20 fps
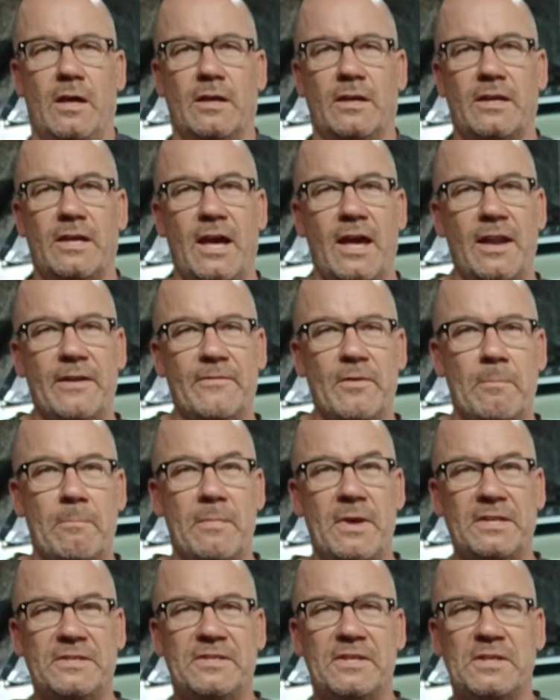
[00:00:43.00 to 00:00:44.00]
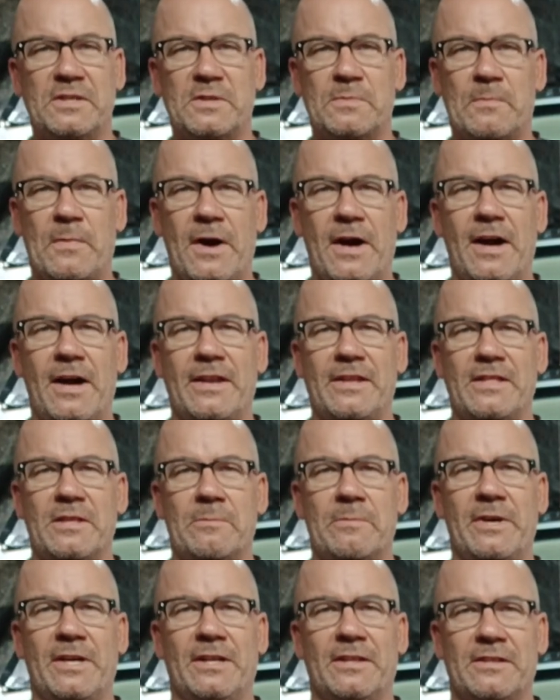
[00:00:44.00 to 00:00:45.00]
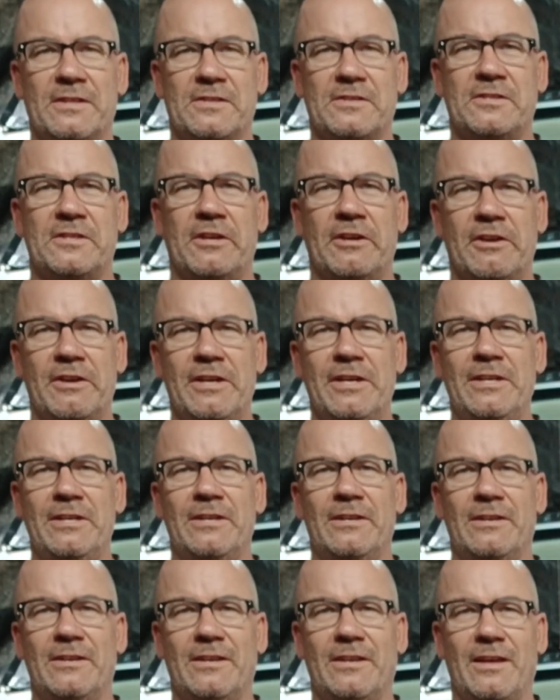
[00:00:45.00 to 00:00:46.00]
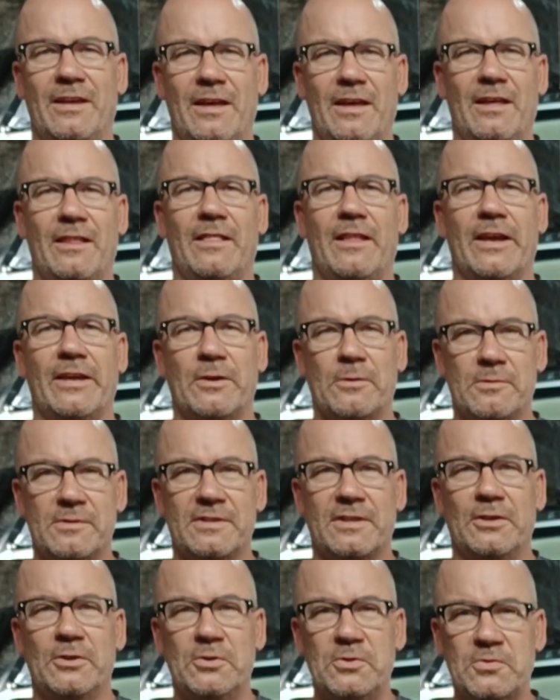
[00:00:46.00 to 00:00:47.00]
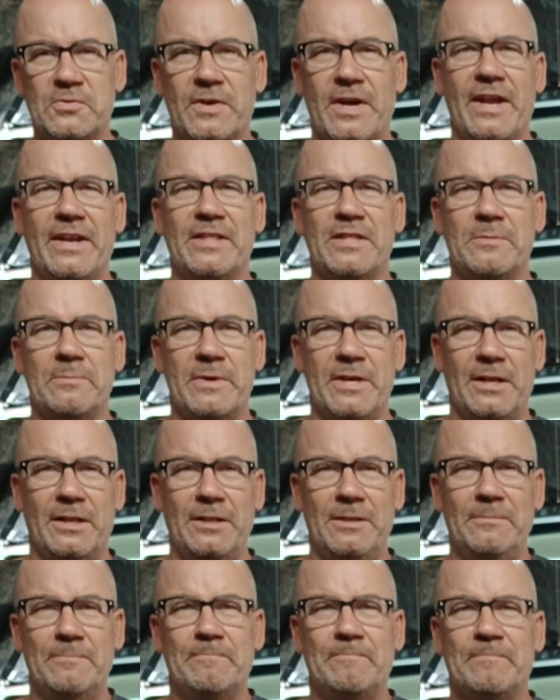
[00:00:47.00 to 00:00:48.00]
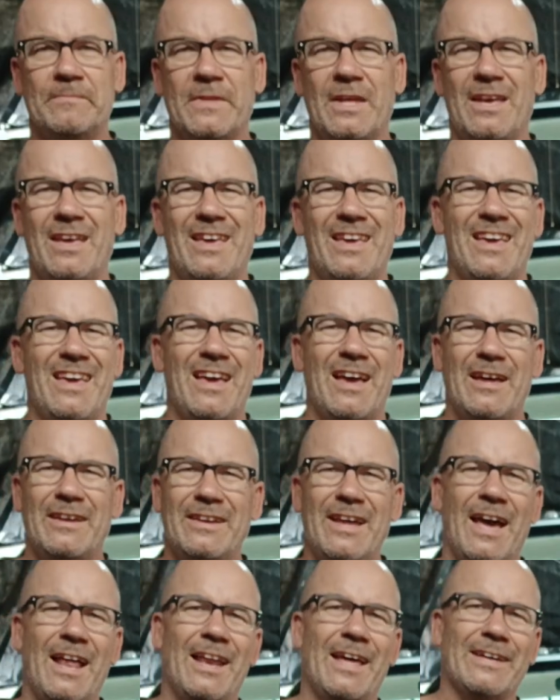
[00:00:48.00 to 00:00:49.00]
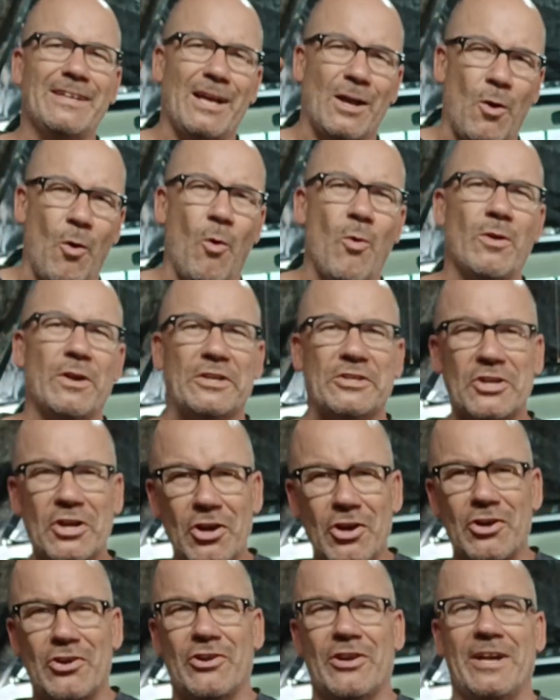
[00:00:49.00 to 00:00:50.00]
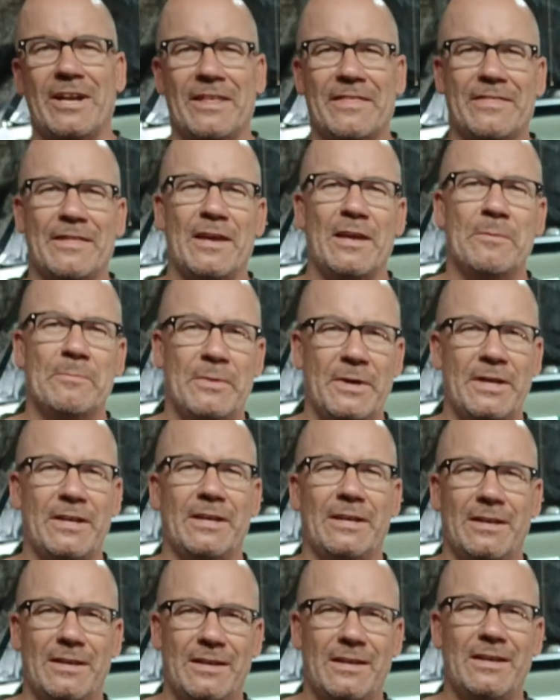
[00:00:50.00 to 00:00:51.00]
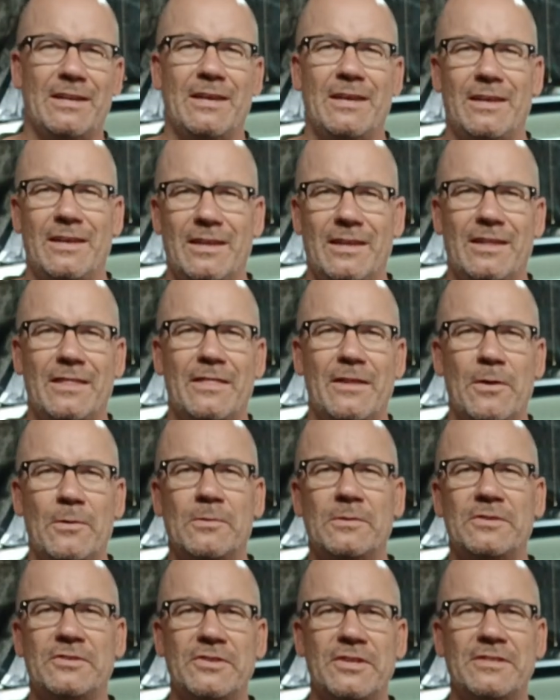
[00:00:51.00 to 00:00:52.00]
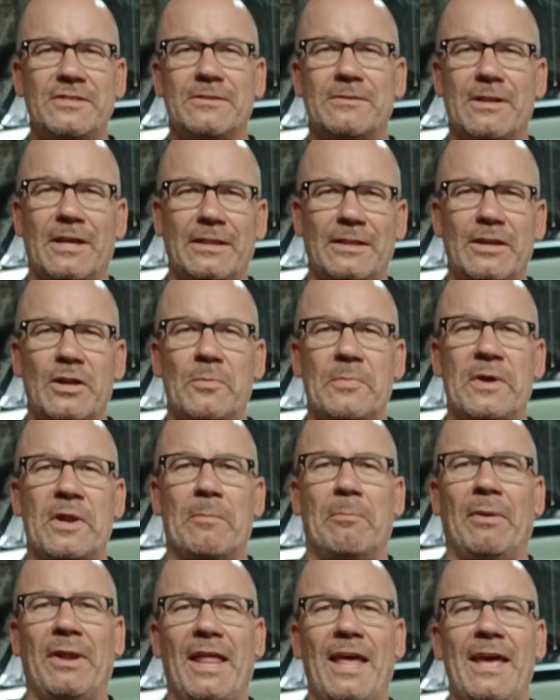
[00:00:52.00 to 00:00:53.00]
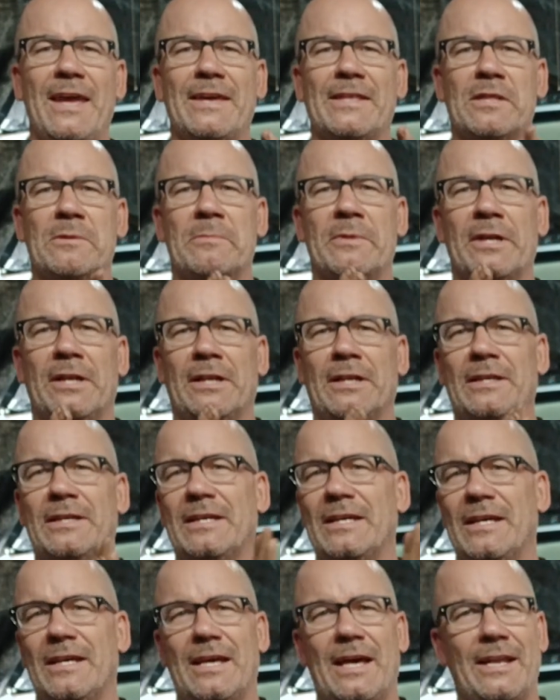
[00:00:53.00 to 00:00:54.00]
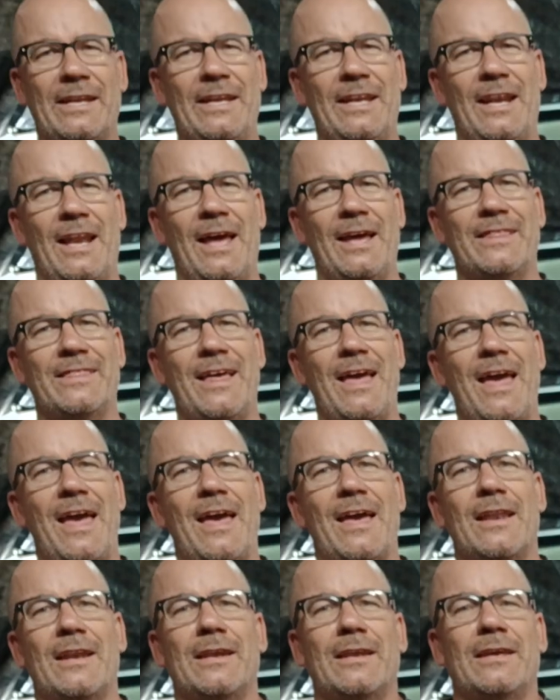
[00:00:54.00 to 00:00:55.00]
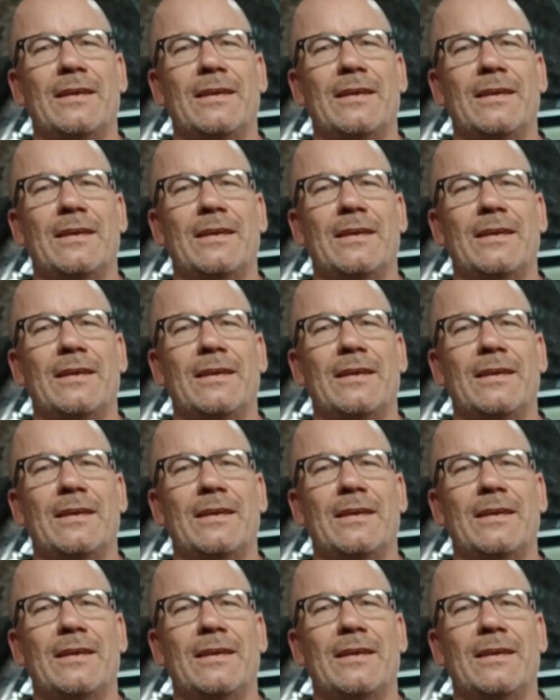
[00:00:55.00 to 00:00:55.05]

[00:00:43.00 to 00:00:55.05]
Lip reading: kind of a missing spot in the middle of the steering, like it was loose right in the middle. Not like a quarter turn or anything, but there was just a little bit of play in the middle. I didn't like that,